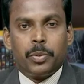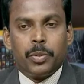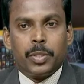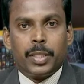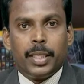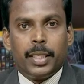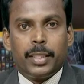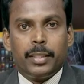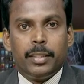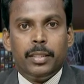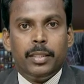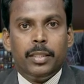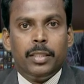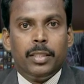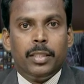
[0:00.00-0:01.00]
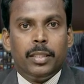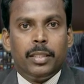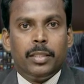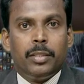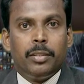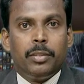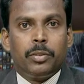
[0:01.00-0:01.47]
shows that
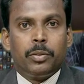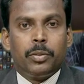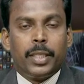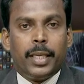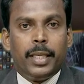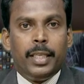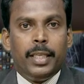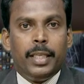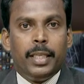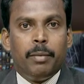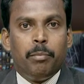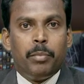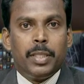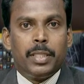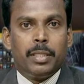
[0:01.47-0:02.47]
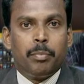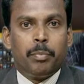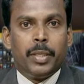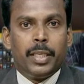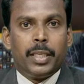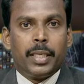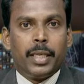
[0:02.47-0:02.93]
so any
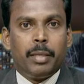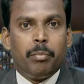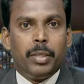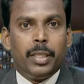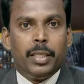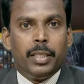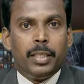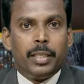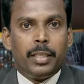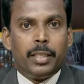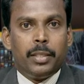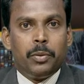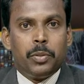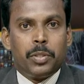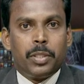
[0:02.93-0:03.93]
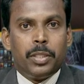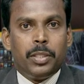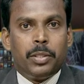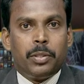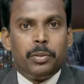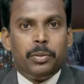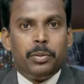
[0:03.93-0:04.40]
MPCP can be reduced
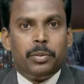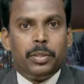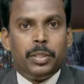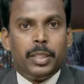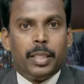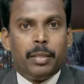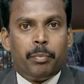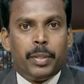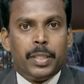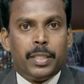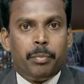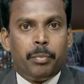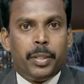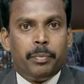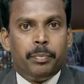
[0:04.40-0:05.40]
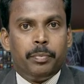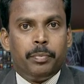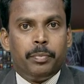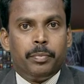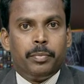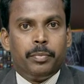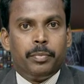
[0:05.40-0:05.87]
into a PCP
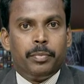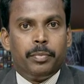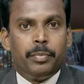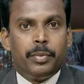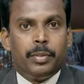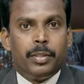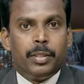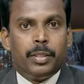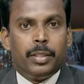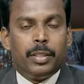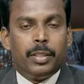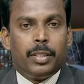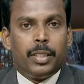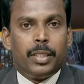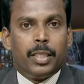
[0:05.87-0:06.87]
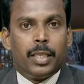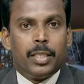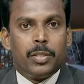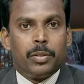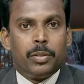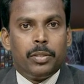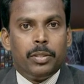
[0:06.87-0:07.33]
and
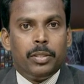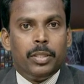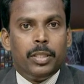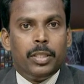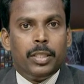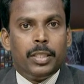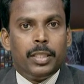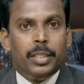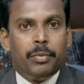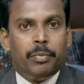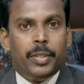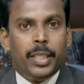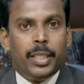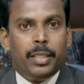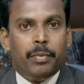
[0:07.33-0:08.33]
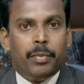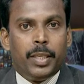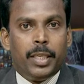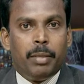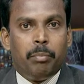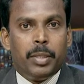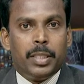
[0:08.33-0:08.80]
also if the
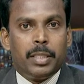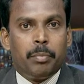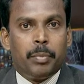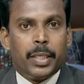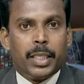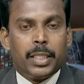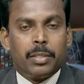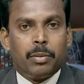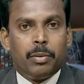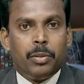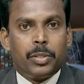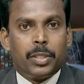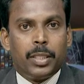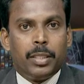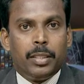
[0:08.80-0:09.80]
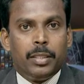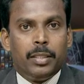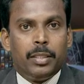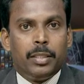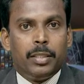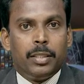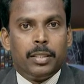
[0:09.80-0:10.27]
given MPCP has solution,
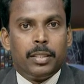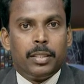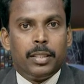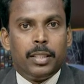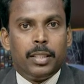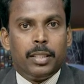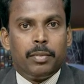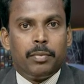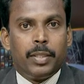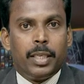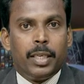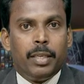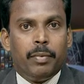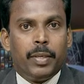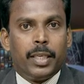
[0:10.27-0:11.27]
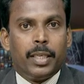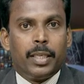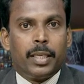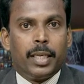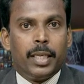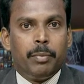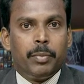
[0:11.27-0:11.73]
then definitely we
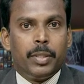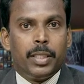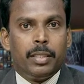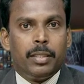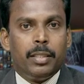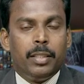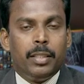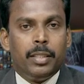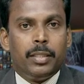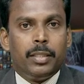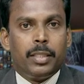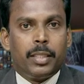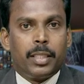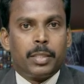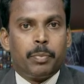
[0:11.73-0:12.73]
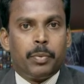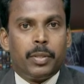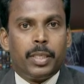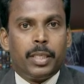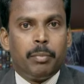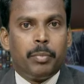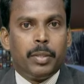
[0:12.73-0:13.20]
can claim that the
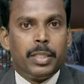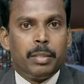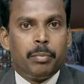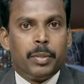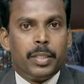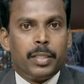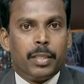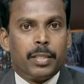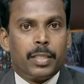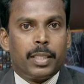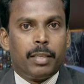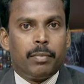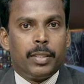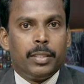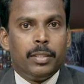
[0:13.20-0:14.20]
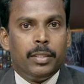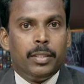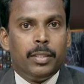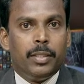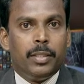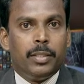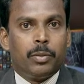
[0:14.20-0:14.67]
corresponding PCP is also having
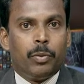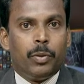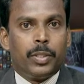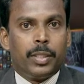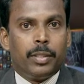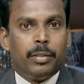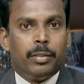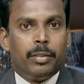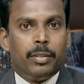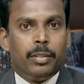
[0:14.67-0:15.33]
solution.